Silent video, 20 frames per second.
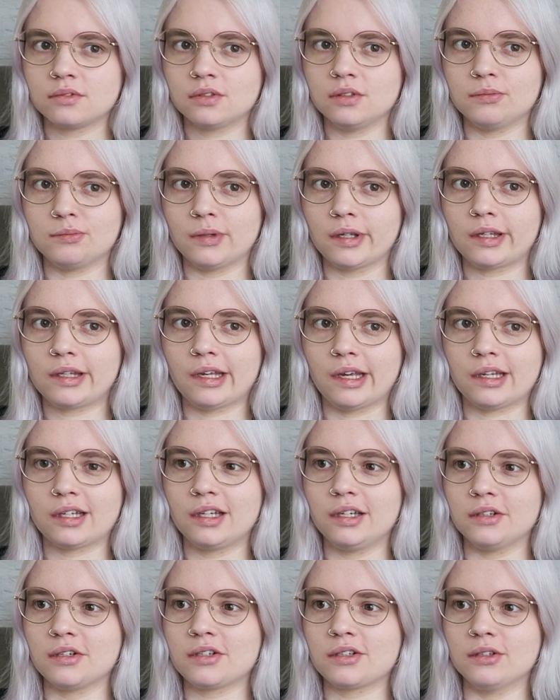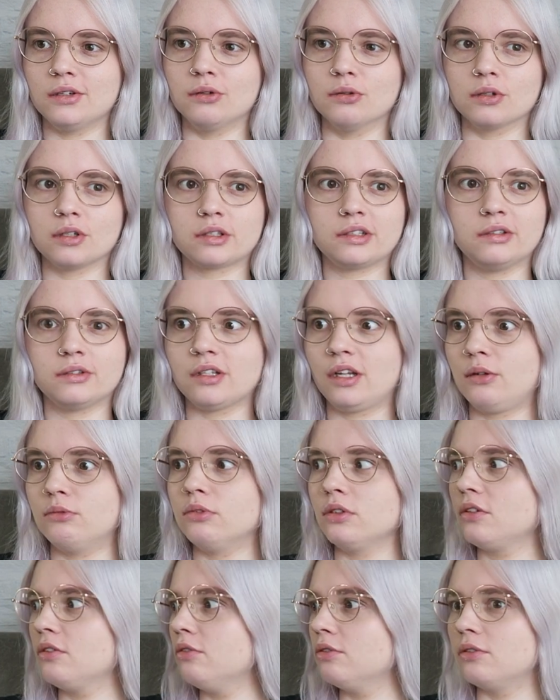My cat hears the horse and he's like,
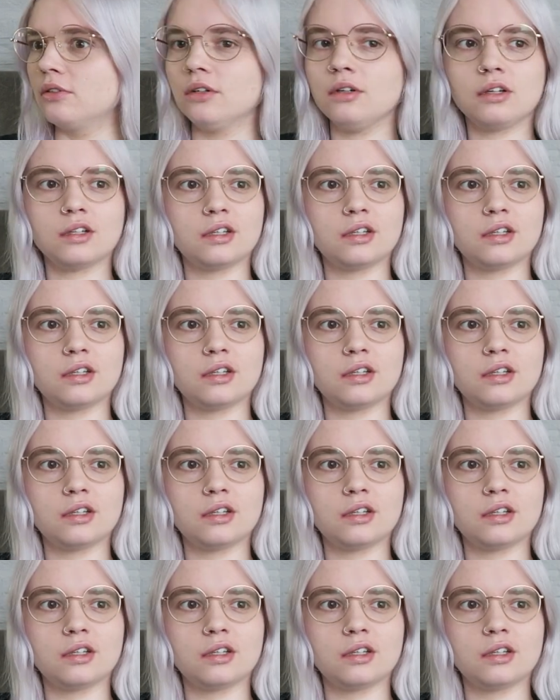what the fuck?